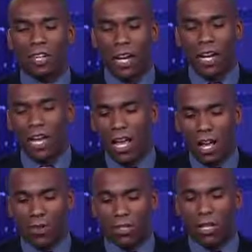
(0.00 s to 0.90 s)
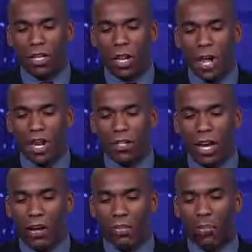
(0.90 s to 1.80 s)
a kite, we see that a
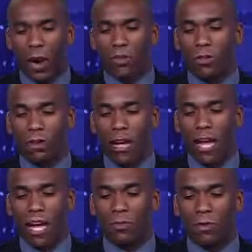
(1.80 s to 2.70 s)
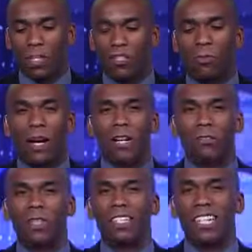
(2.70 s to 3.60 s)
town's water supply has been spiked with